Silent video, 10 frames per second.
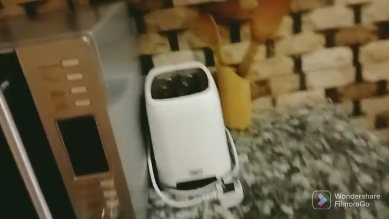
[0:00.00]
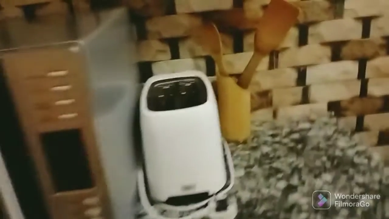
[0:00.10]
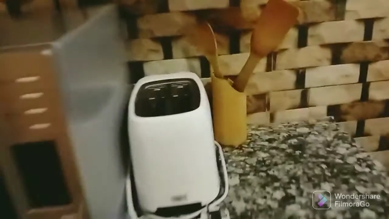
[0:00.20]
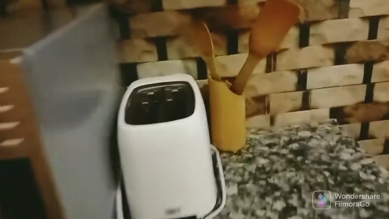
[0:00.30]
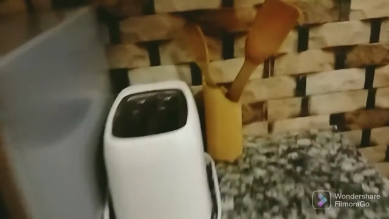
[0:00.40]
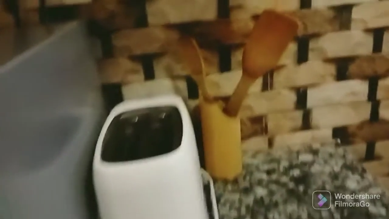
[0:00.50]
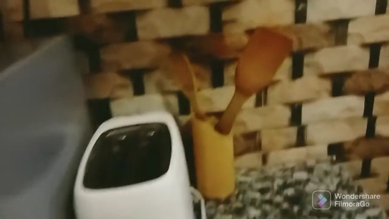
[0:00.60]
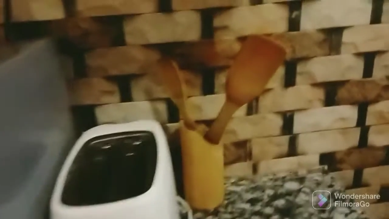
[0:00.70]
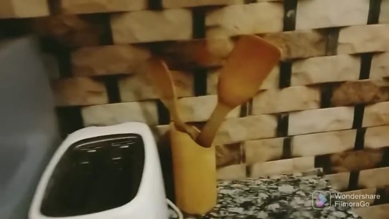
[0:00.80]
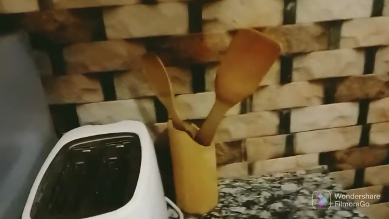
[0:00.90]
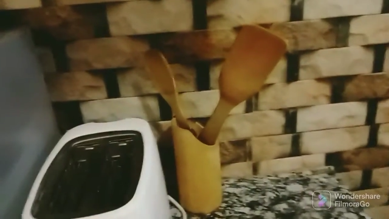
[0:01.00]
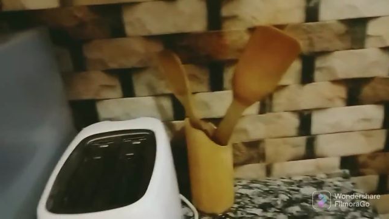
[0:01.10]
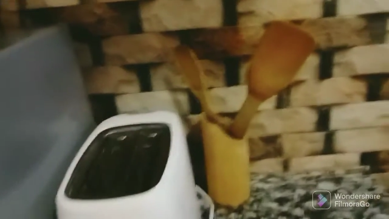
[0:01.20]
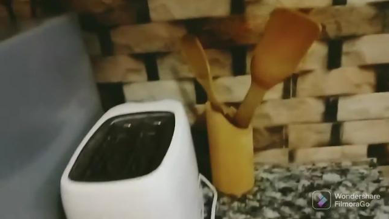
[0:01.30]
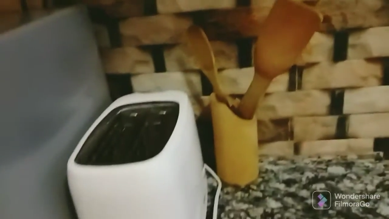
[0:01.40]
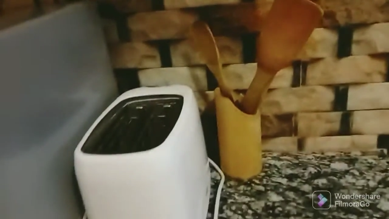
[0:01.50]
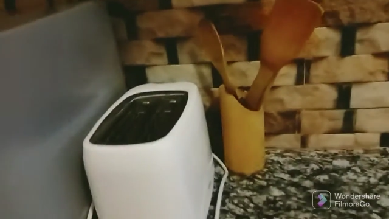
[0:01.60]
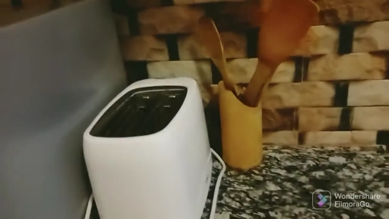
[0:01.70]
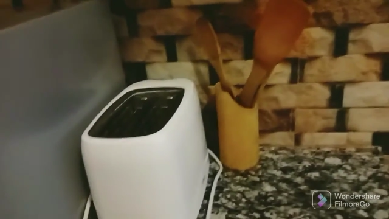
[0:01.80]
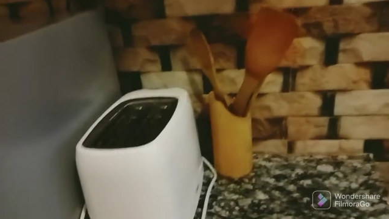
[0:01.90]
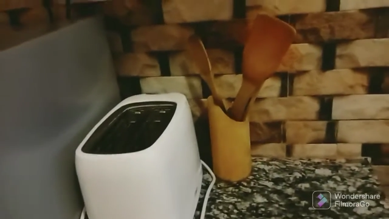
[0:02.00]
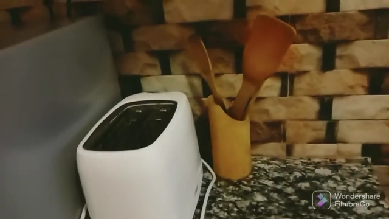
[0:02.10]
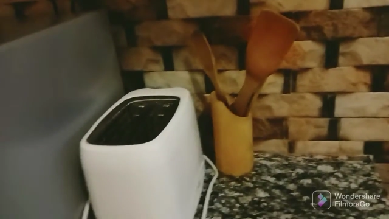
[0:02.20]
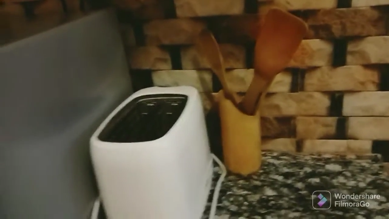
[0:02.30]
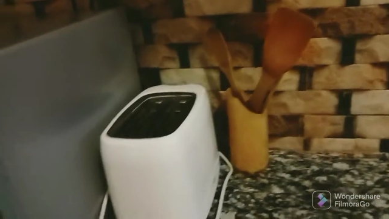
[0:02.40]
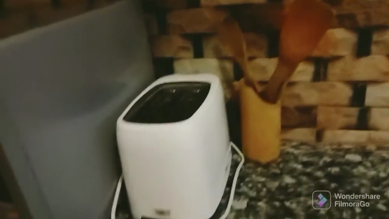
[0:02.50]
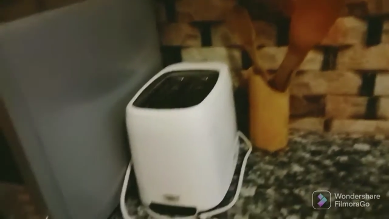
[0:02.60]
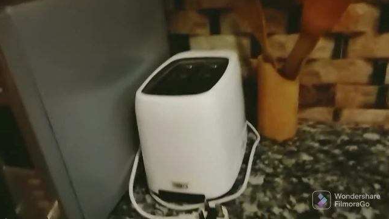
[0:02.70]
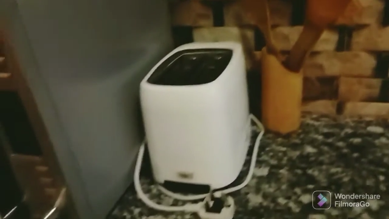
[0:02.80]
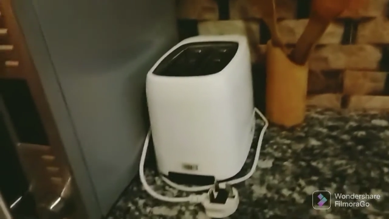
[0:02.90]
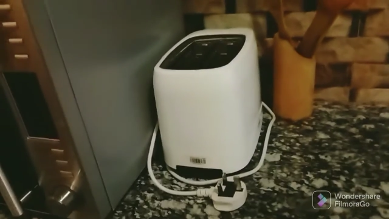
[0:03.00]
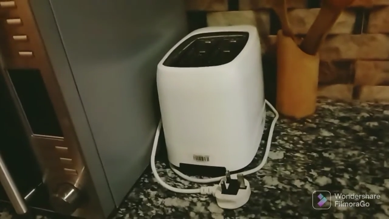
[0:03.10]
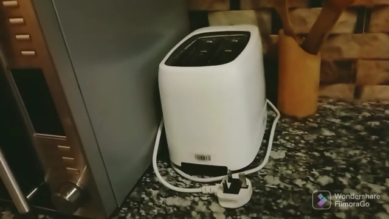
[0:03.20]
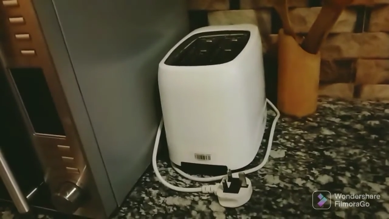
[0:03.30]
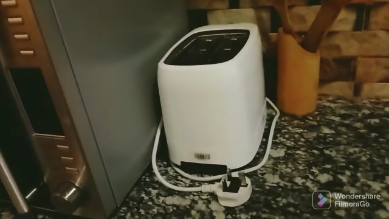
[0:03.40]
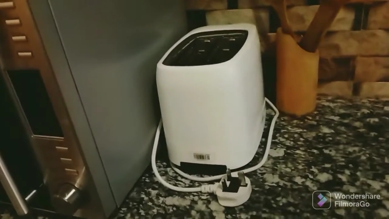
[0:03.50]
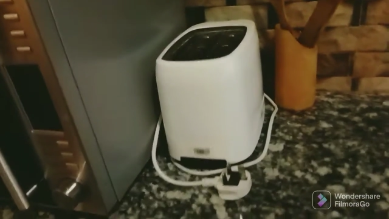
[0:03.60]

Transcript: Nobody's mouth can be seen.